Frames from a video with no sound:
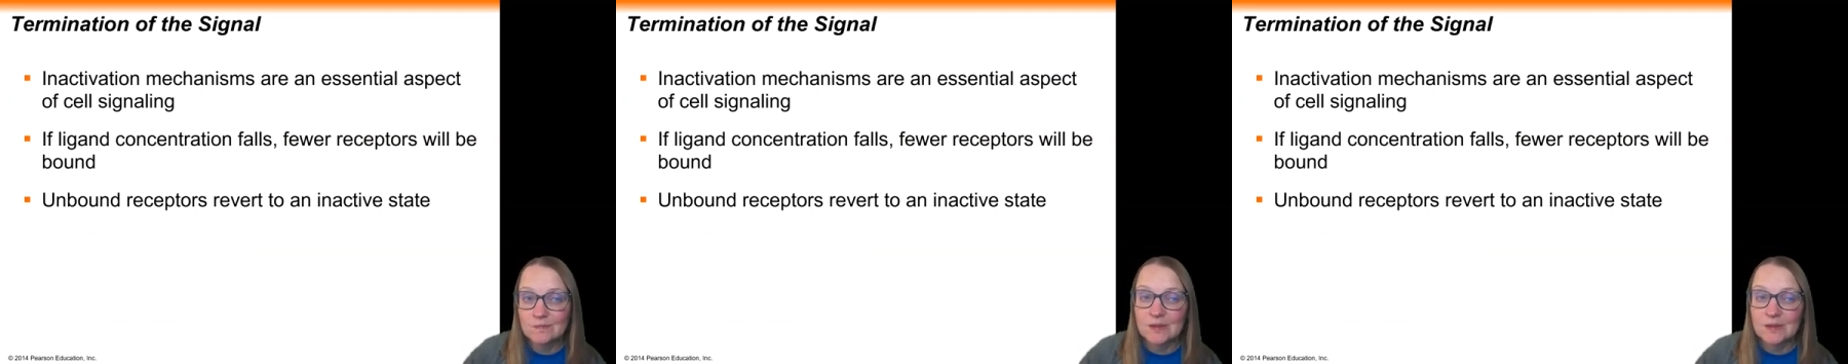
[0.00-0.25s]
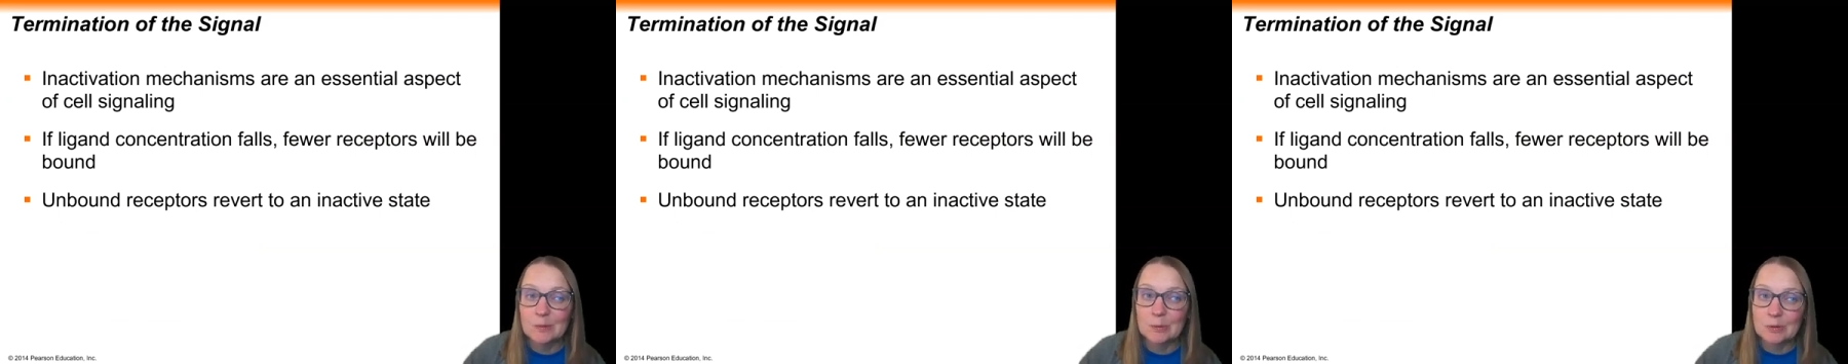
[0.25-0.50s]

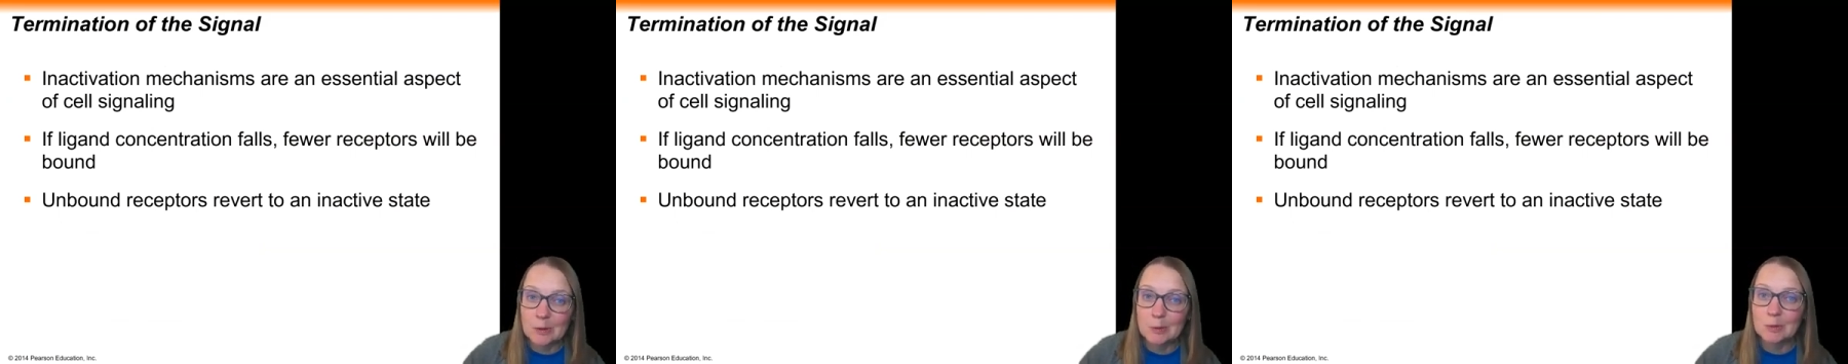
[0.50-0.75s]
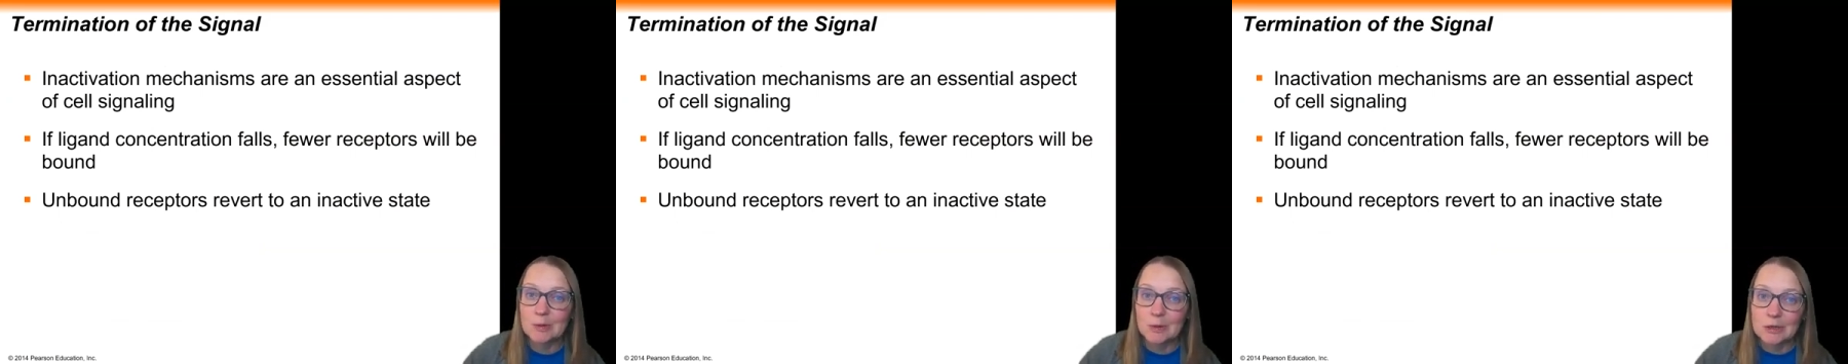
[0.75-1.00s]
you
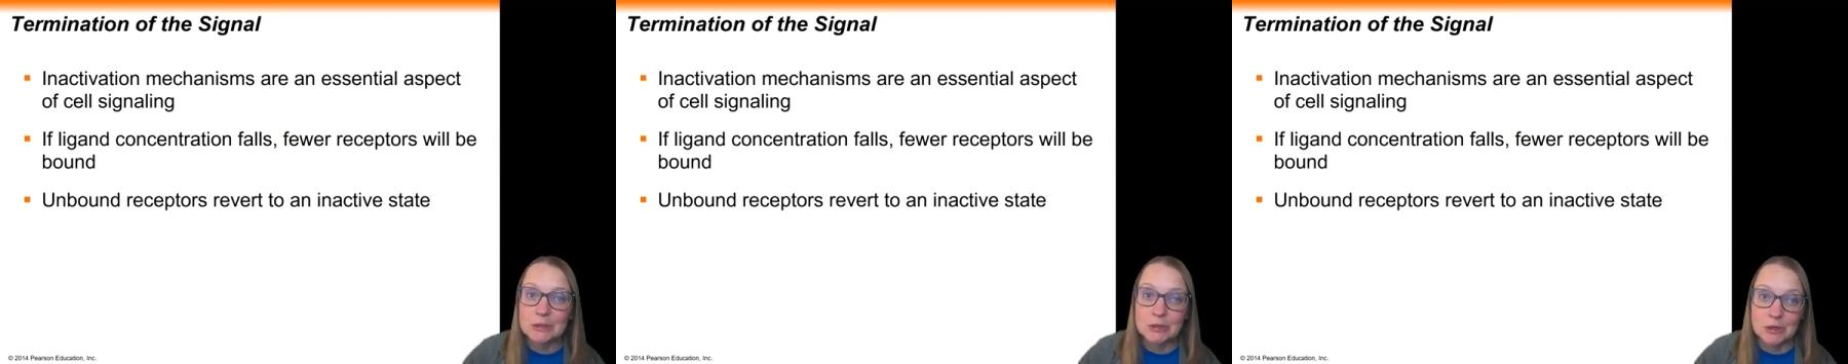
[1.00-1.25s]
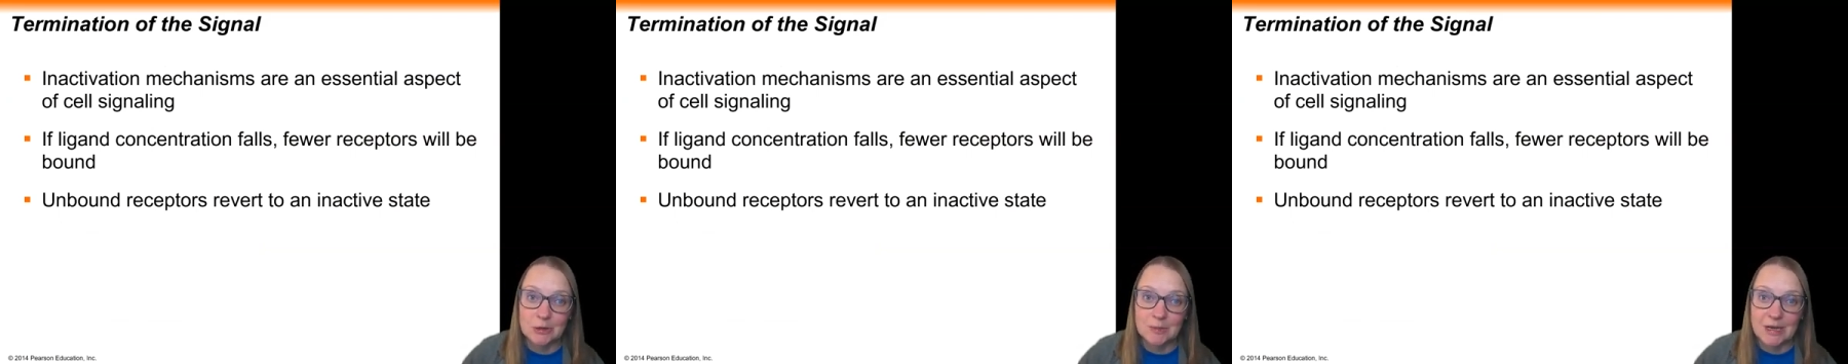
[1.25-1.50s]
probably want to
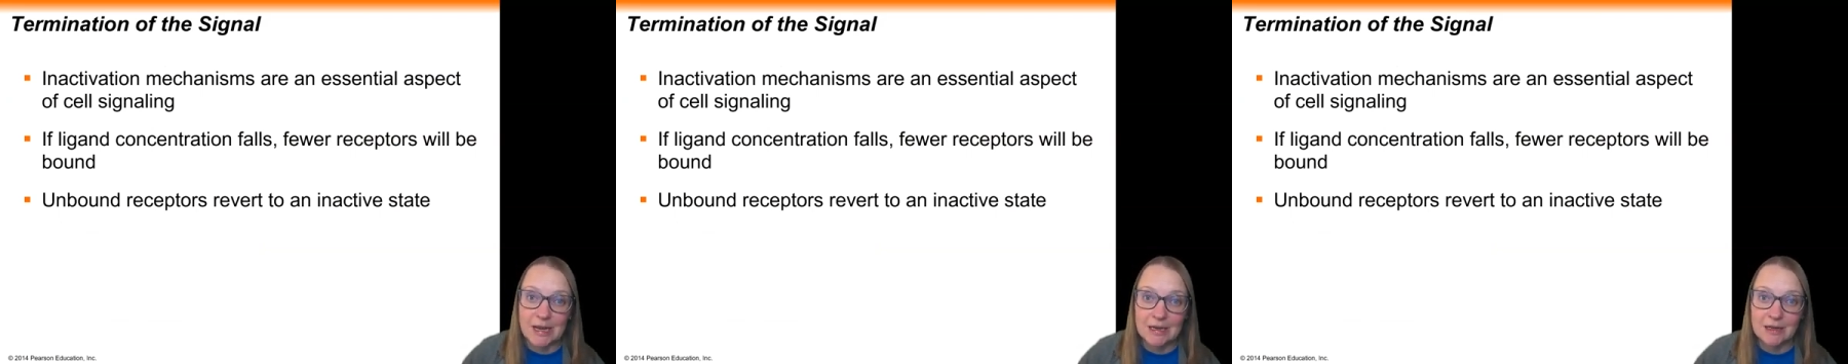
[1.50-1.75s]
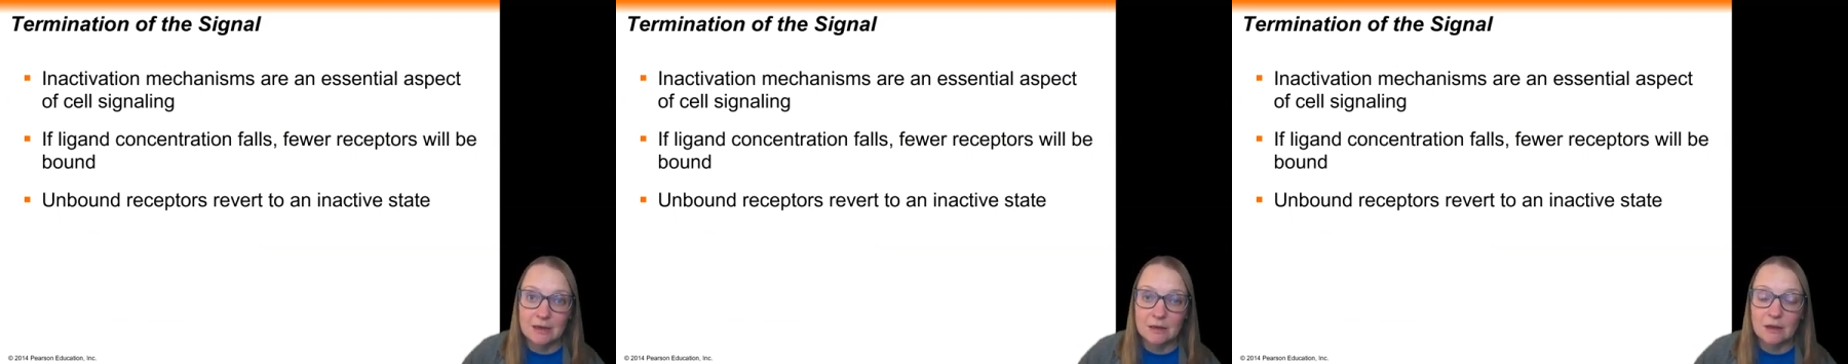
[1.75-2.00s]
terminate it.